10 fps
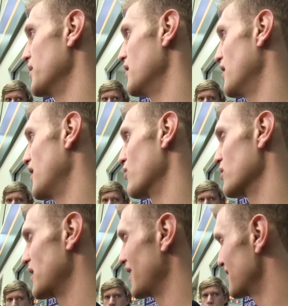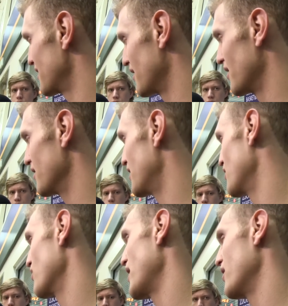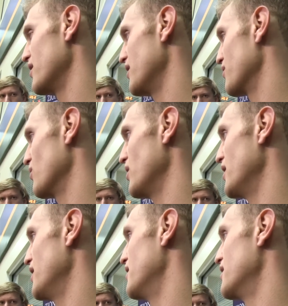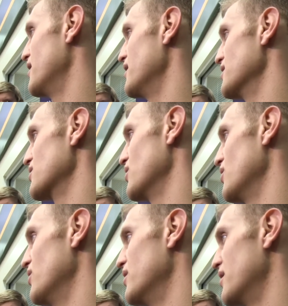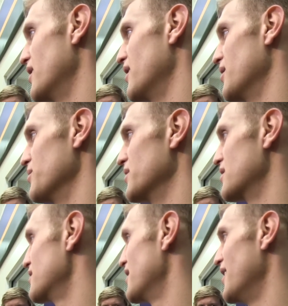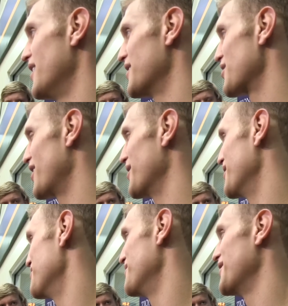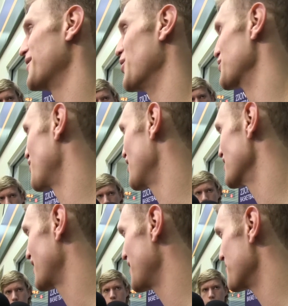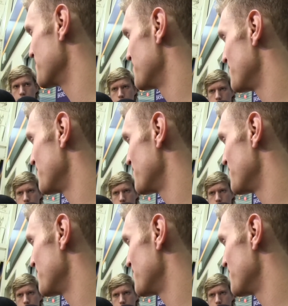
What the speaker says: you know, everyone takes their route a different way, and so I'm just trying to go as far as I can.